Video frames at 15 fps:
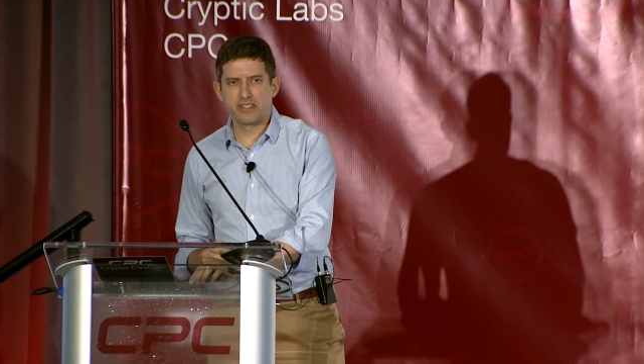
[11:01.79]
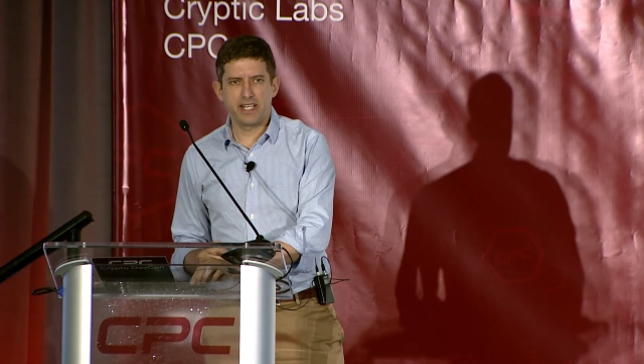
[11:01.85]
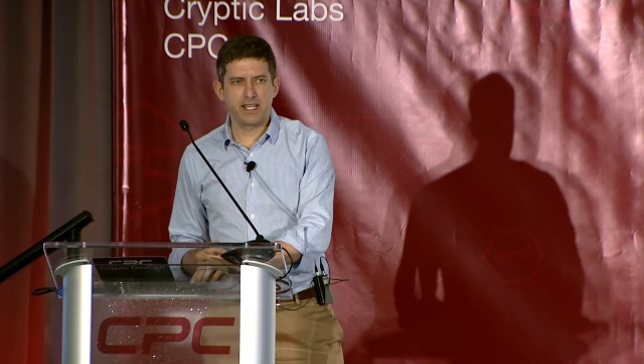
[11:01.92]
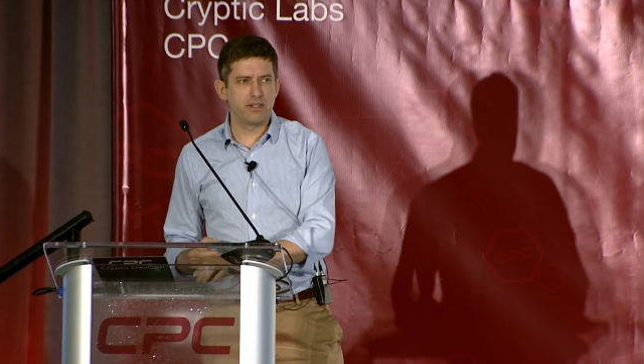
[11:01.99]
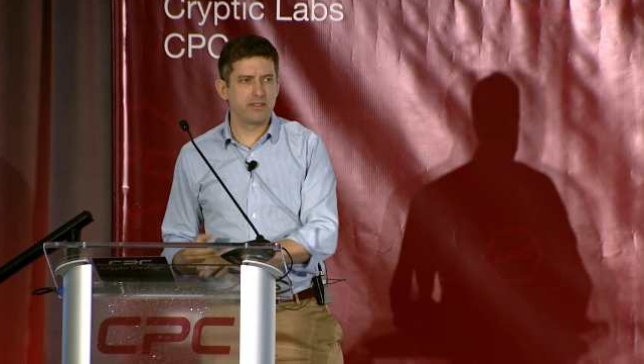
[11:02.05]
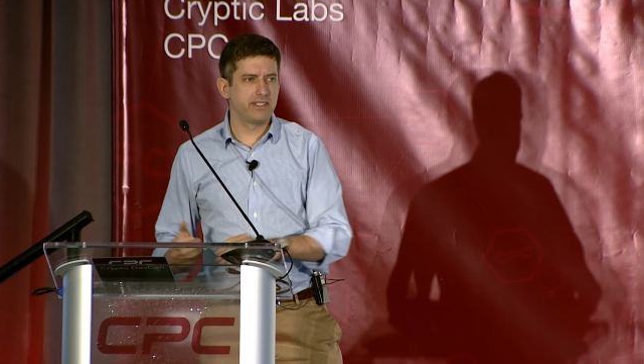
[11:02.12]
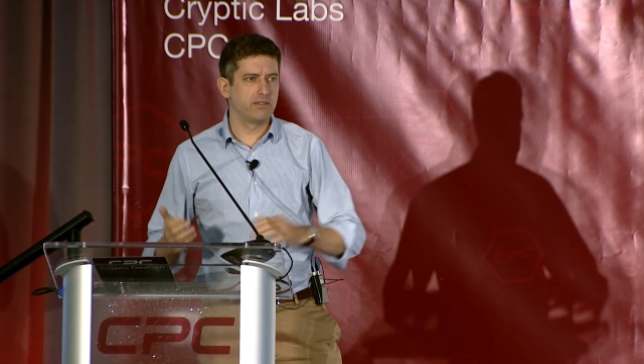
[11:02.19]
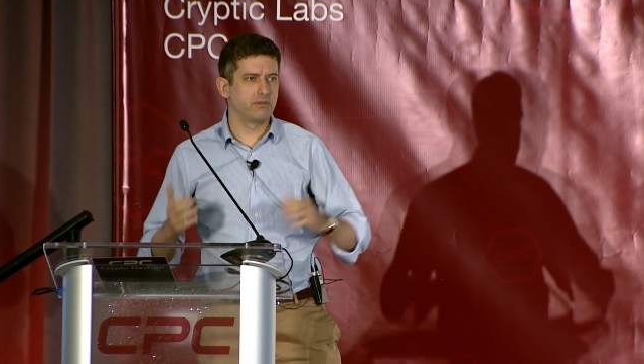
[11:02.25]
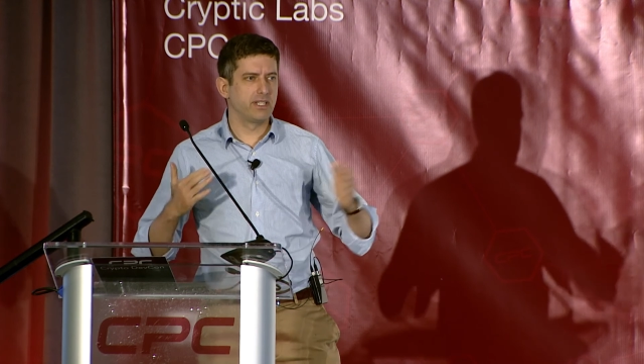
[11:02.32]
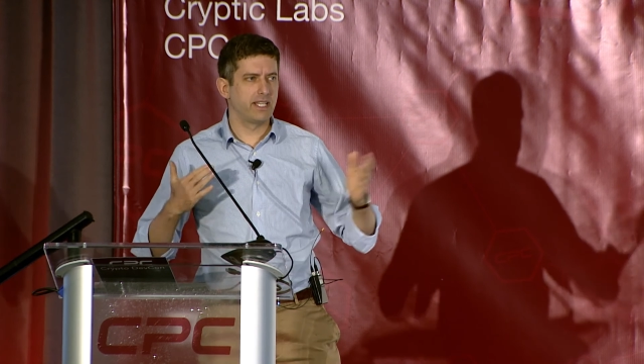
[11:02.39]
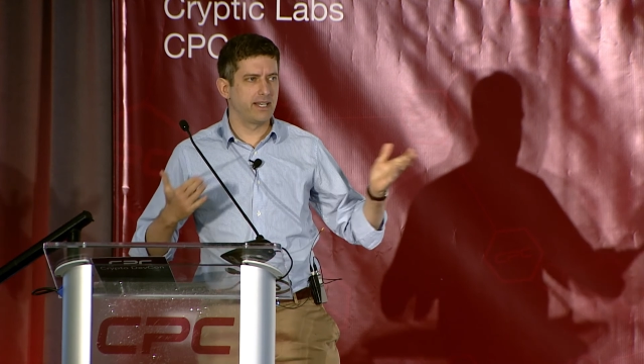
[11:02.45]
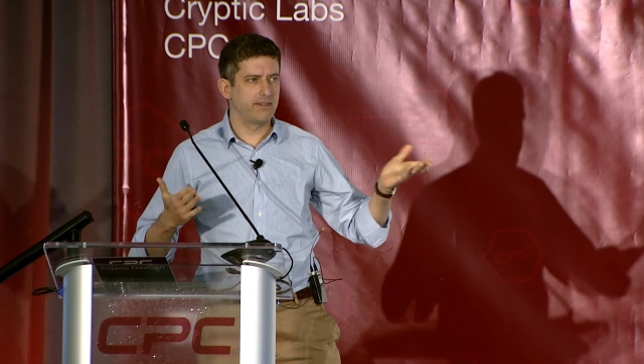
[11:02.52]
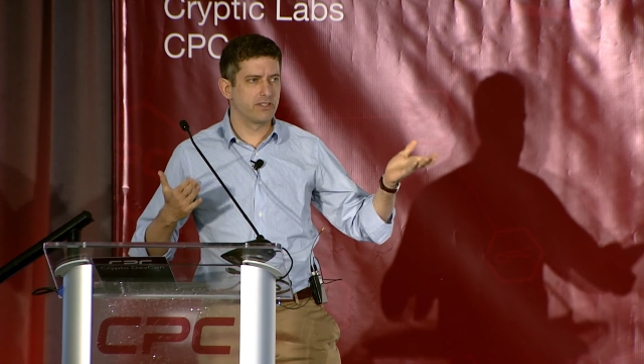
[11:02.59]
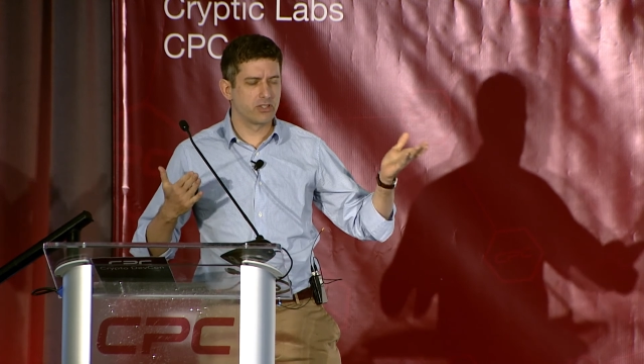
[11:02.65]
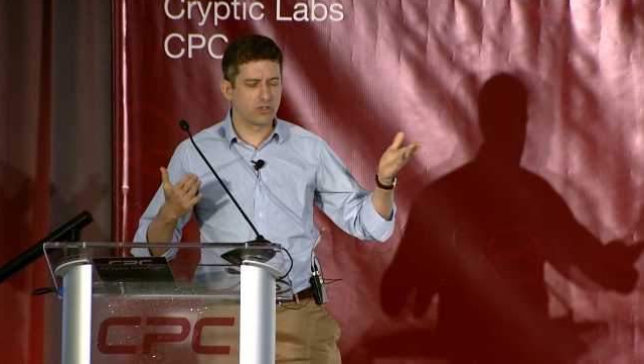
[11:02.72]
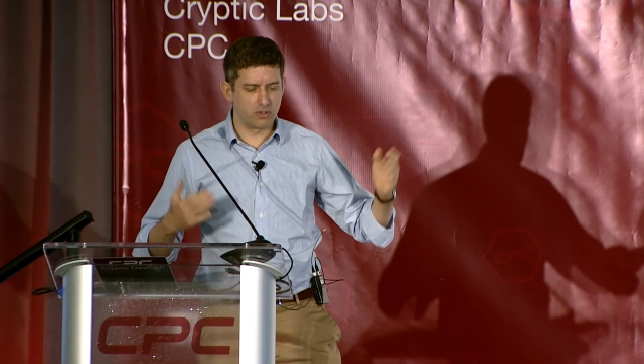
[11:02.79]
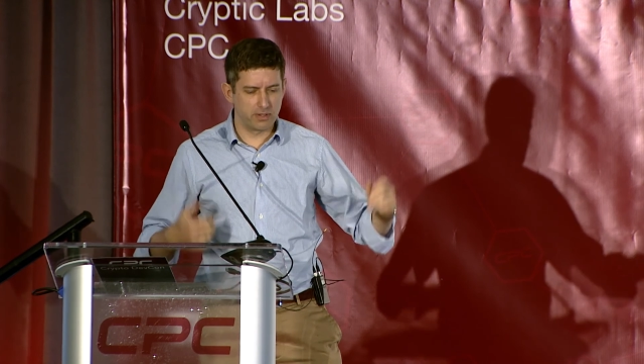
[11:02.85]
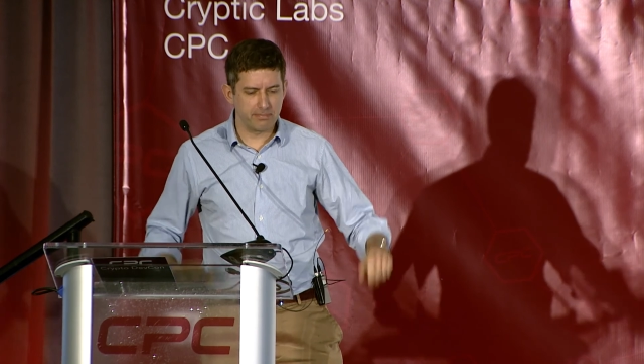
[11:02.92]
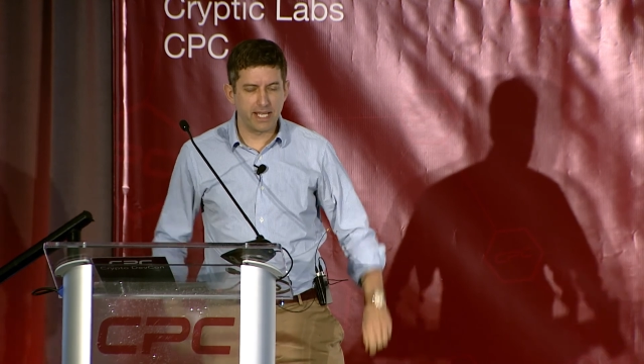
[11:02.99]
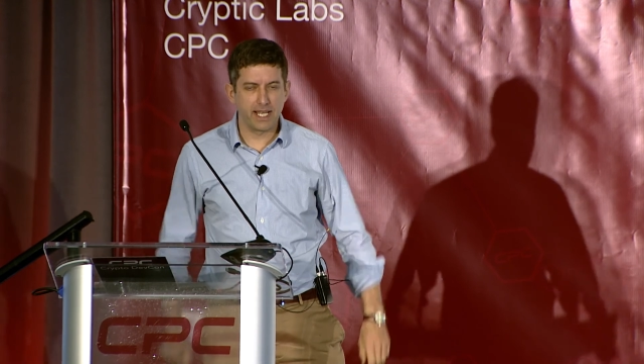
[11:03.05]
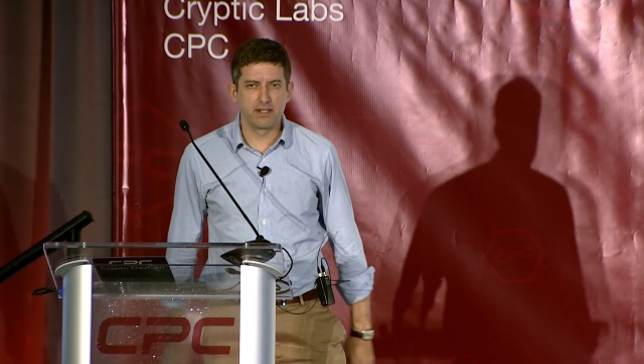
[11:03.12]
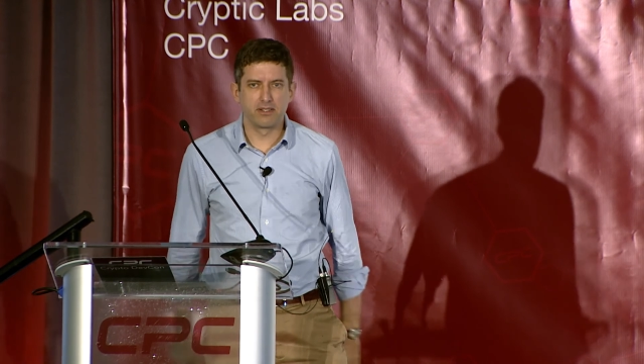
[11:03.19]
now and then we'll have a
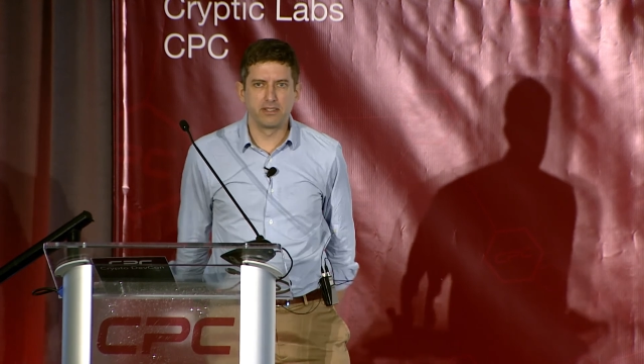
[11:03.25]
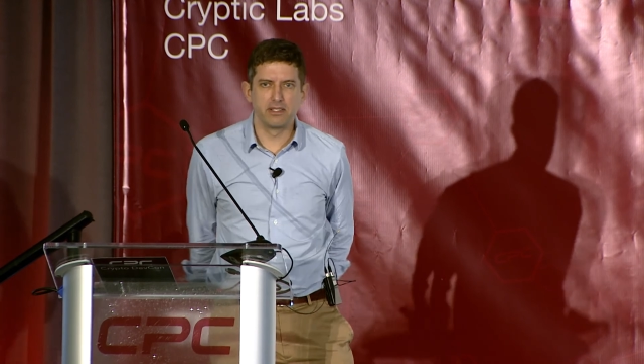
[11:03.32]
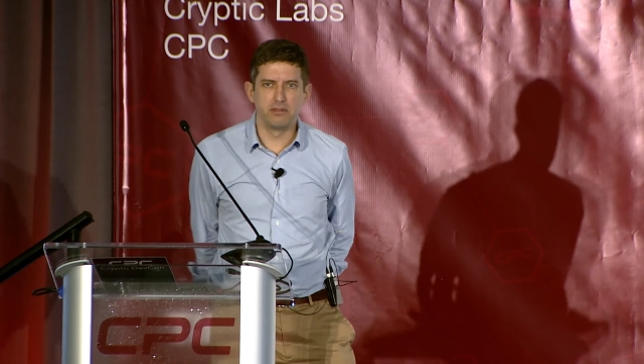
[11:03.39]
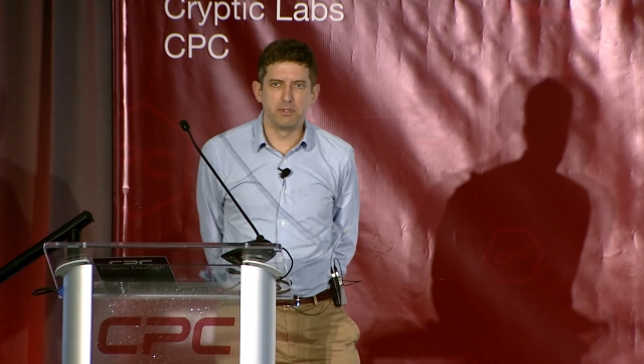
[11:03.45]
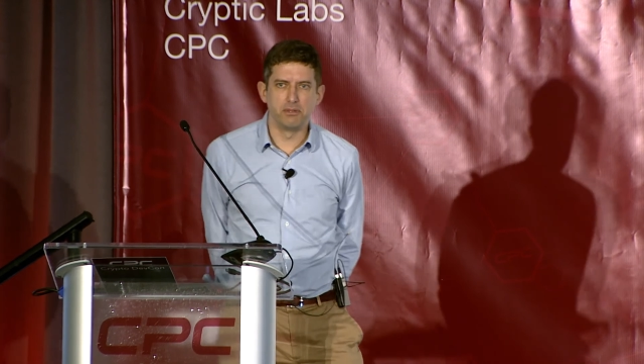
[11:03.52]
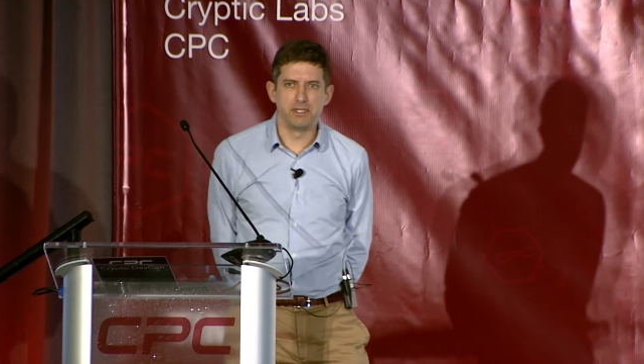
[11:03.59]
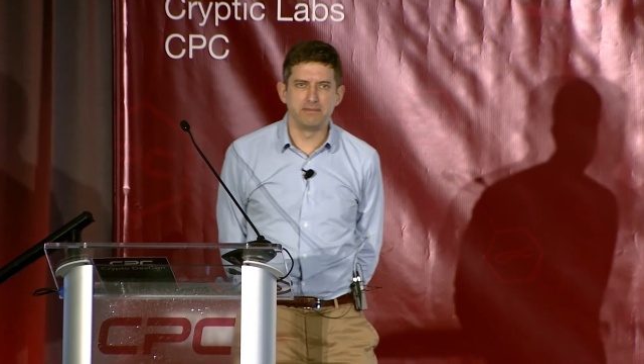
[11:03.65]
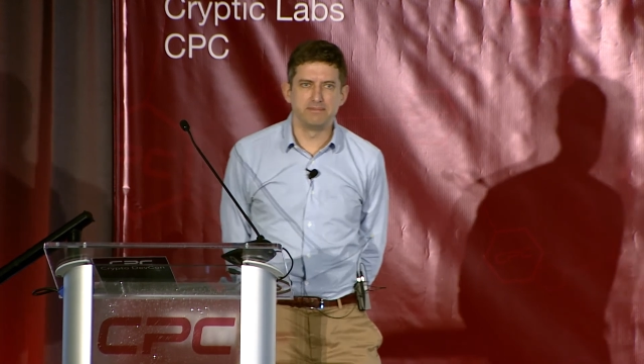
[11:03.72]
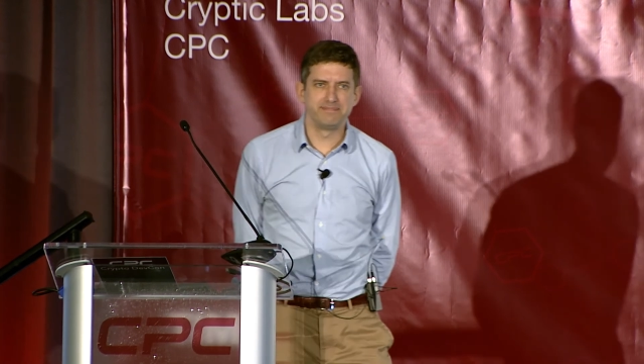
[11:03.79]
short panel in a moment.